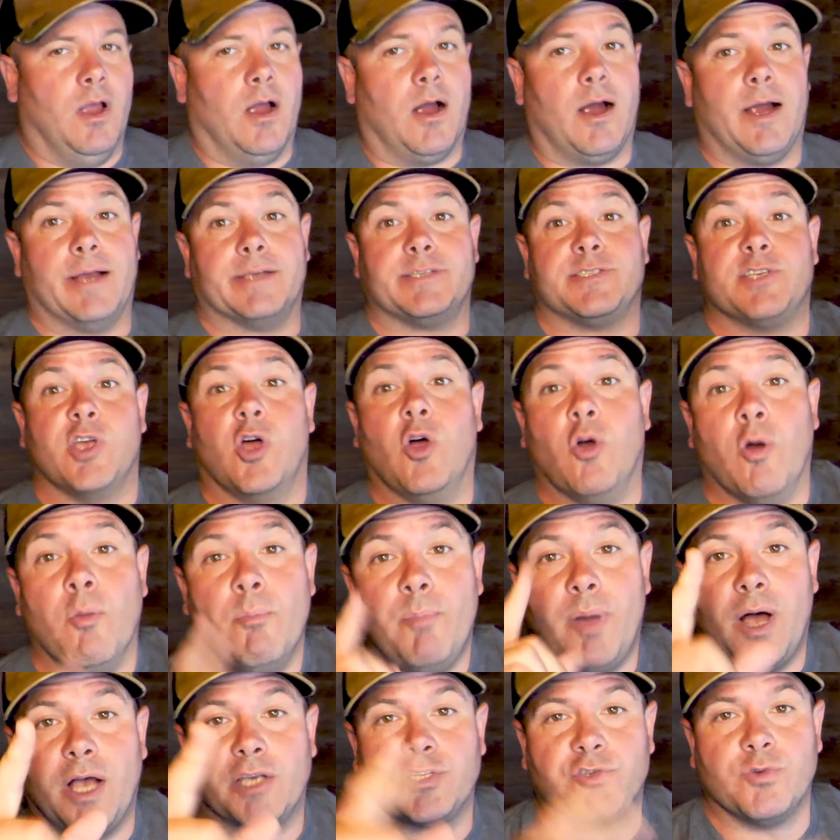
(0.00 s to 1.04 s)
Alright, so
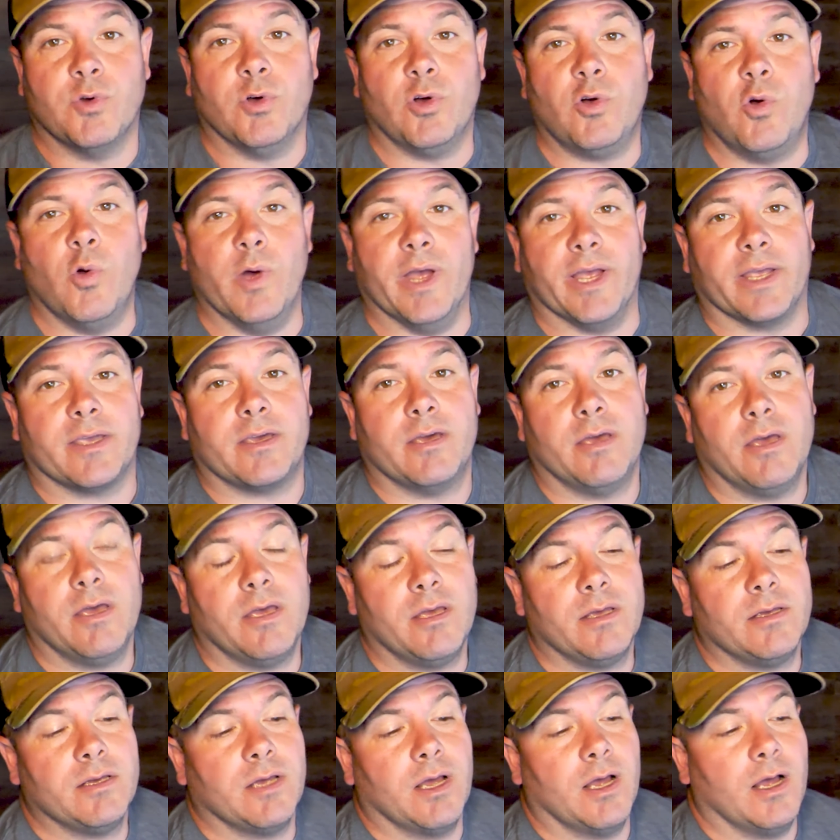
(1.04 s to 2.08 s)
pause real quick.
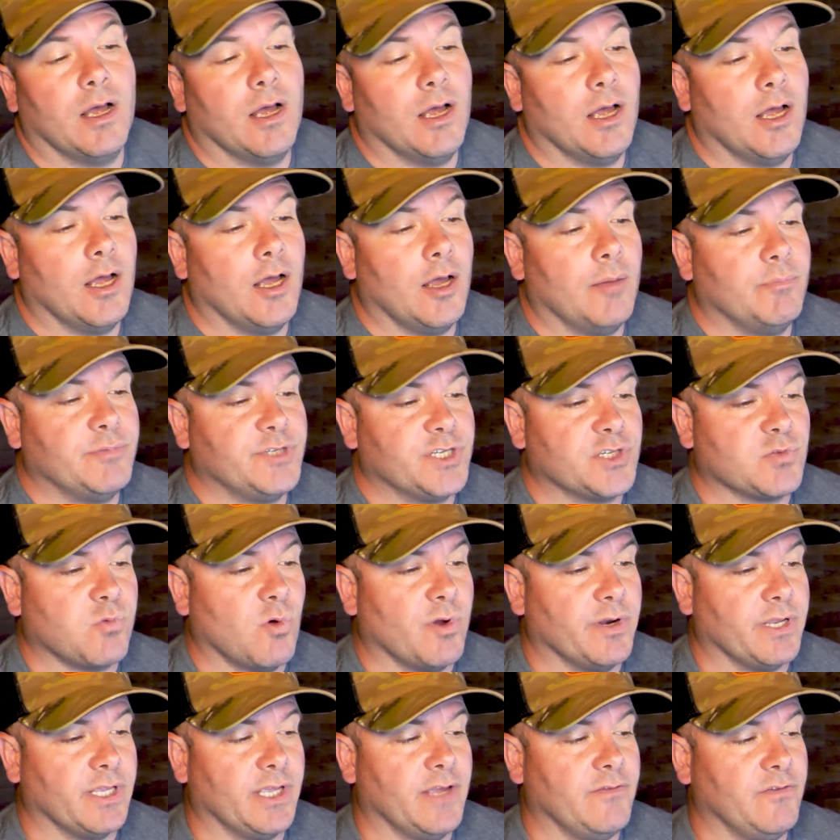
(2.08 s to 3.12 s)
Uh, just
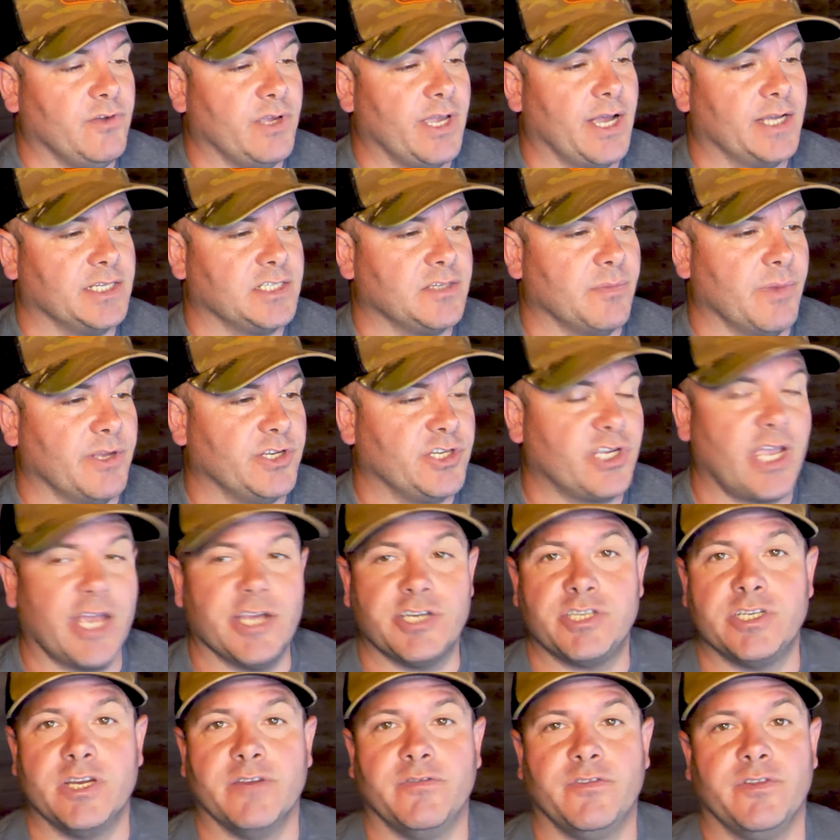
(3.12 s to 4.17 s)
wanted to give you guys some
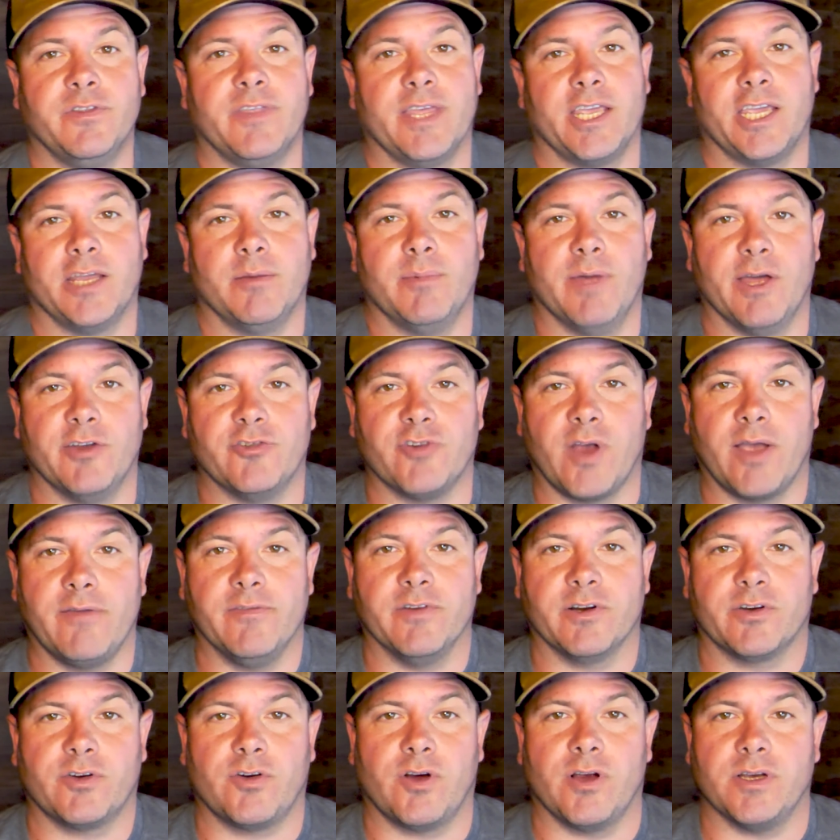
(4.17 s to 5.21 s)
education if you're thinking about
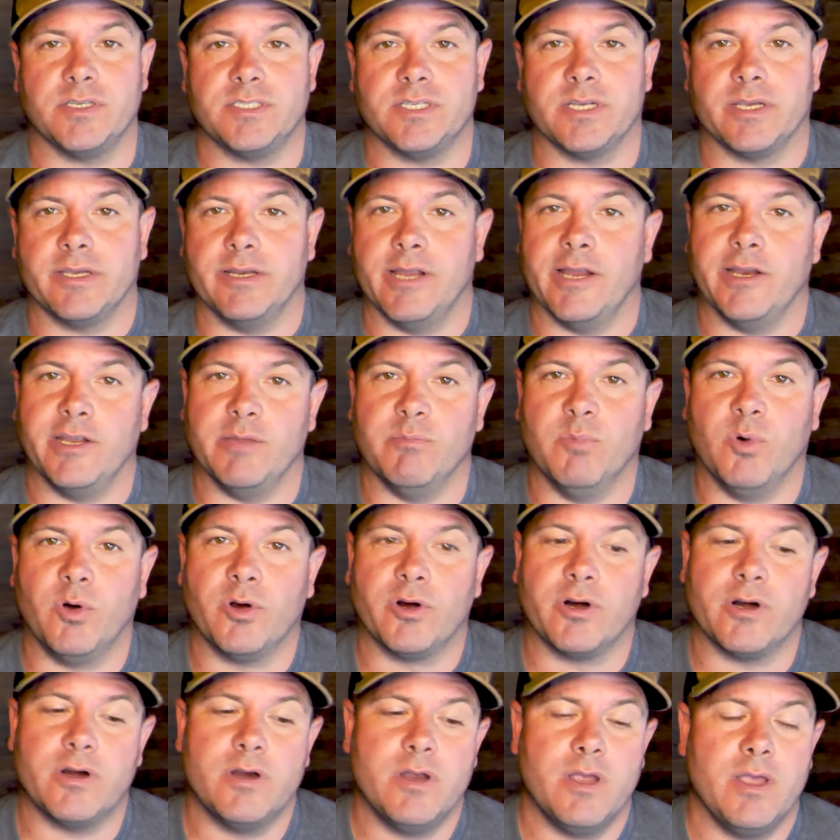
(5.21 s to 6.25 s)
driving across the Canadian
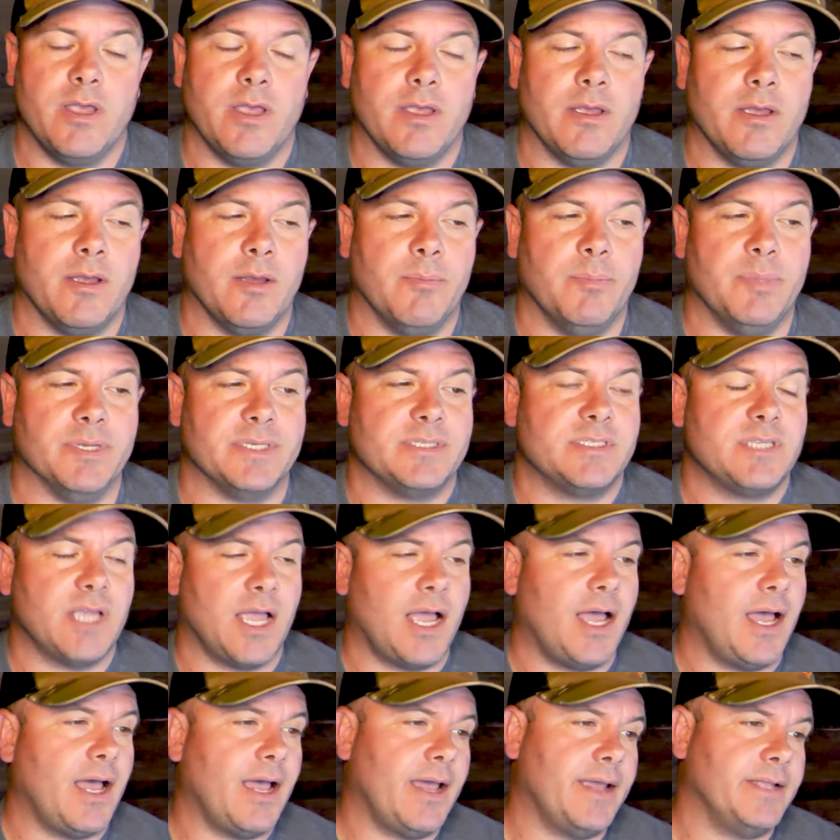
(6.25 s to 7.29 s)
border.
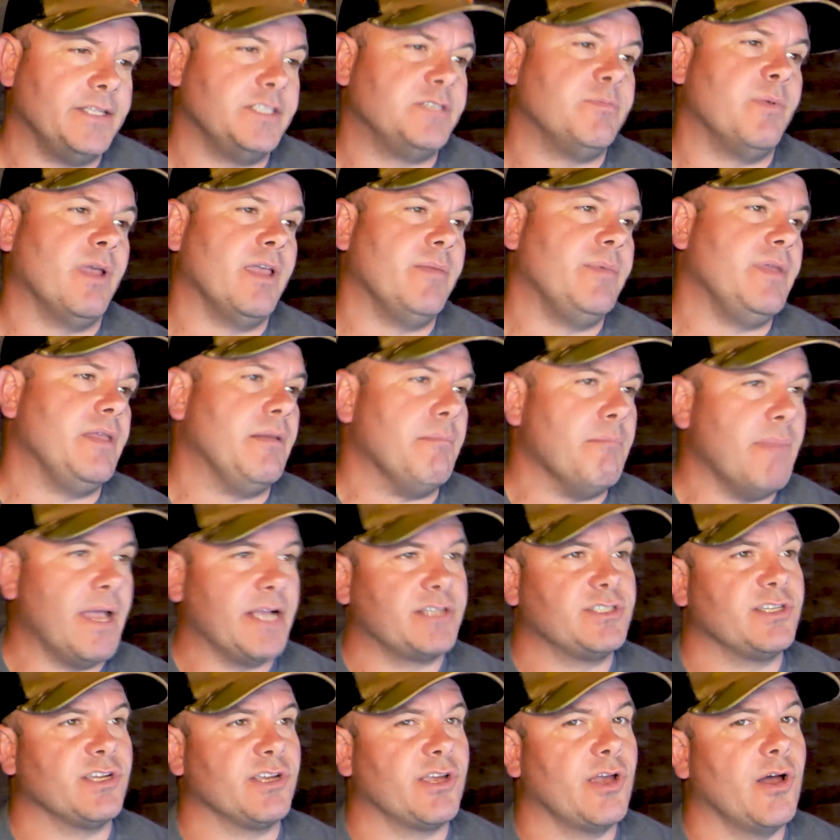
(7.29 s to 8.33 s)
Besides maybe
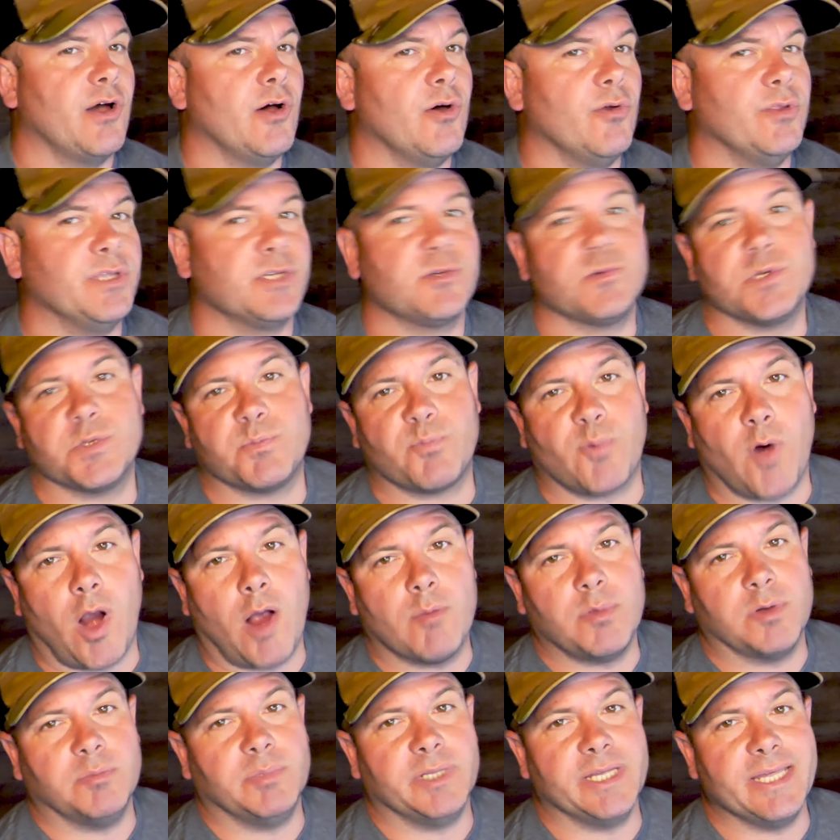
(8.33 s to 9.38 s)
Mexico, this was
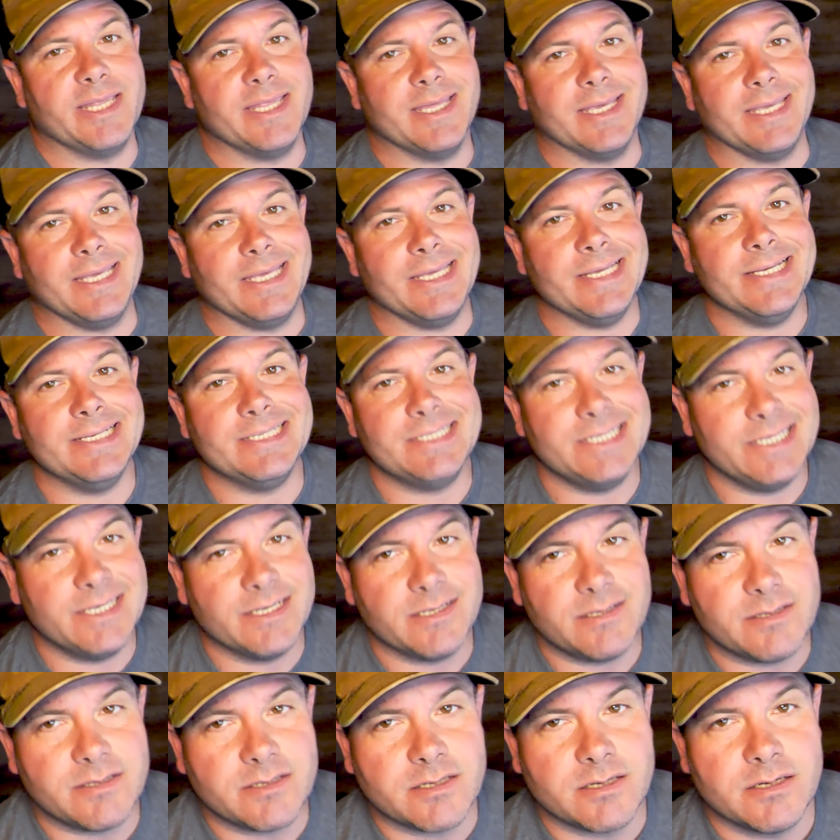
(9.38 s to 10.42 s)
probably the
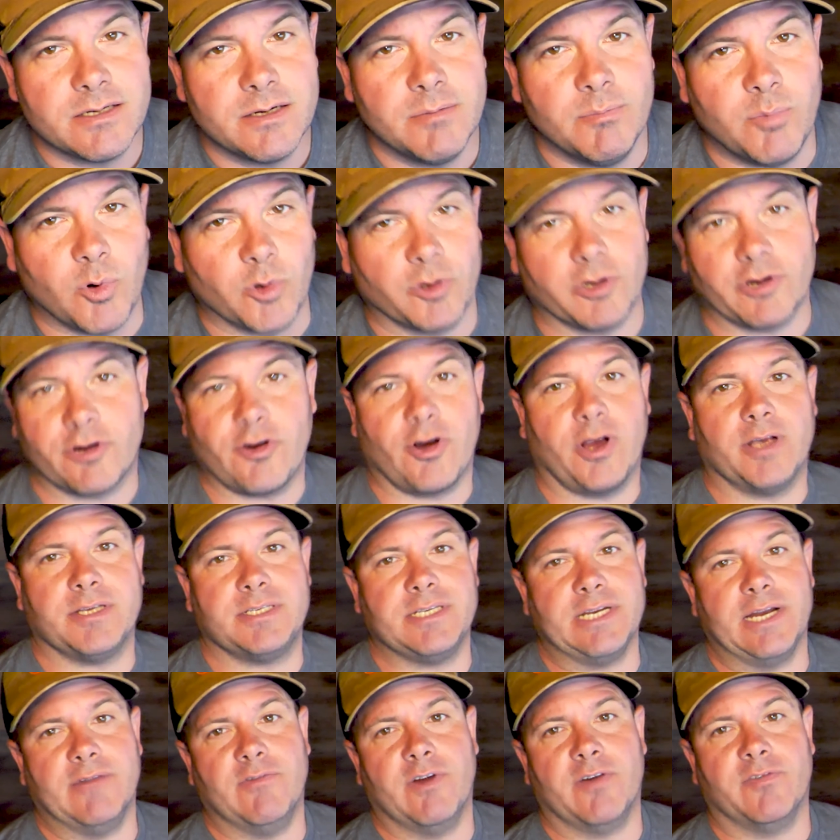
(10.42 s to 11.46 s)
easiest border
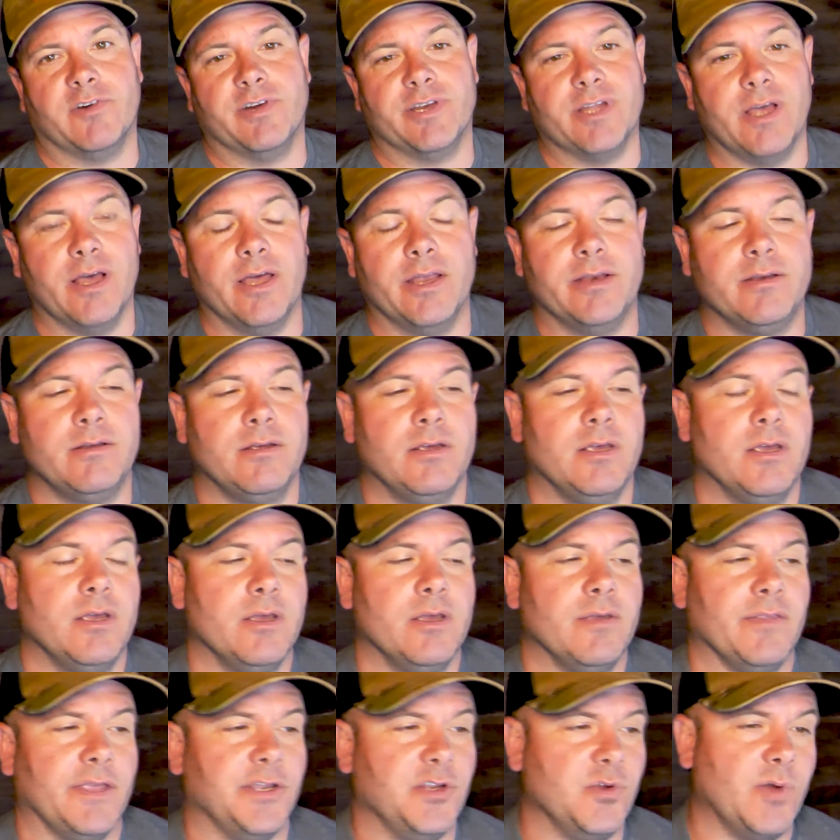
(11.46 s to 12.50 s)
crossing I've ever done.
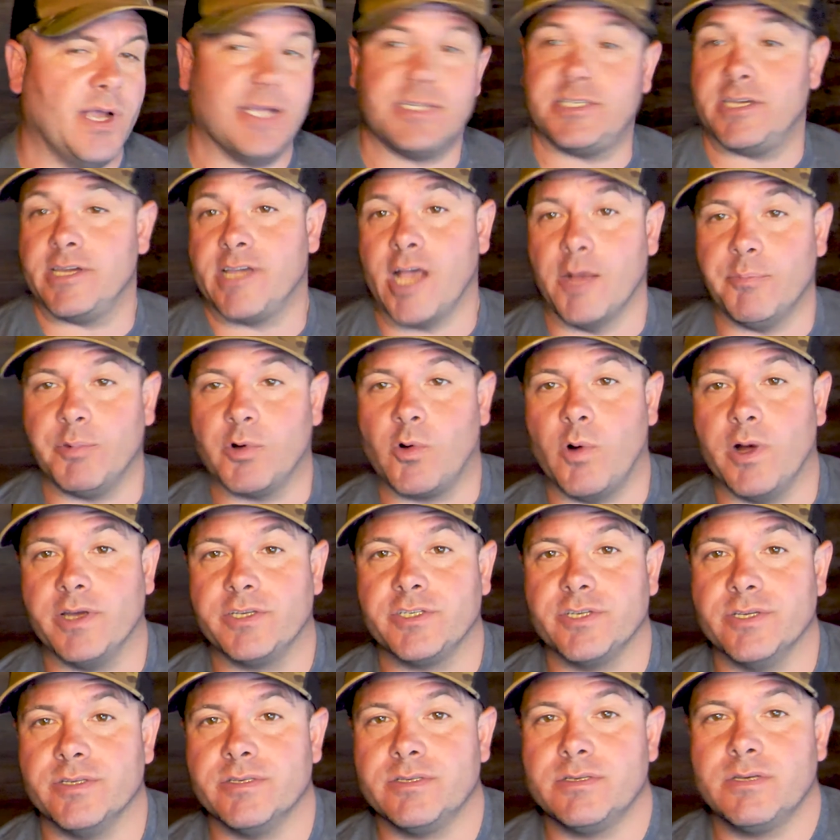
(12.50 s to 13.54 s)
They do ask you a couple
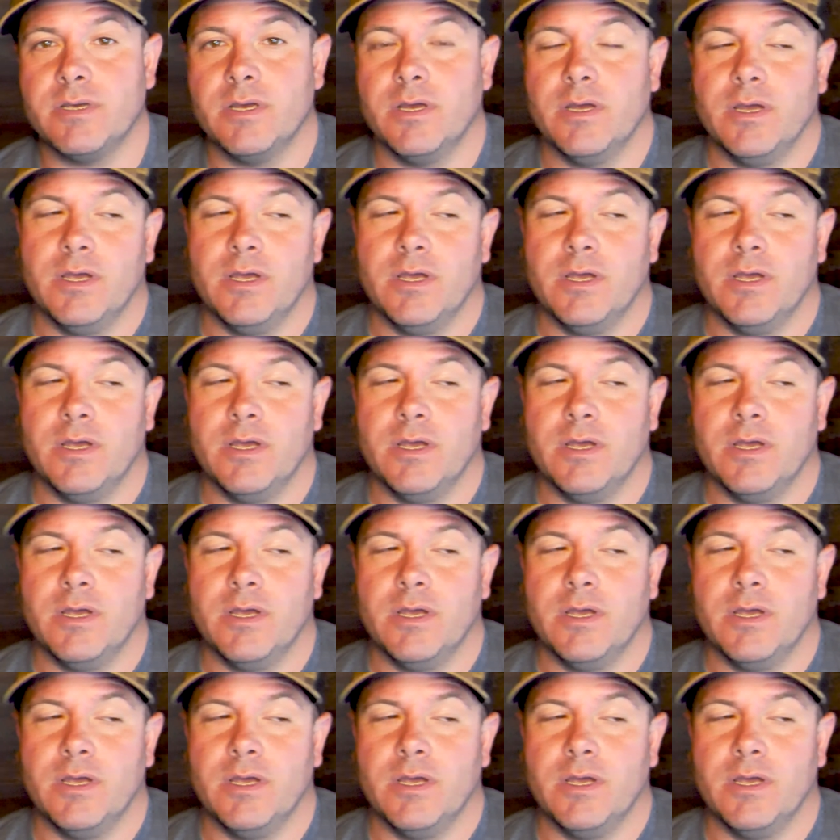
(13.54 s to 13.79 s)
questions.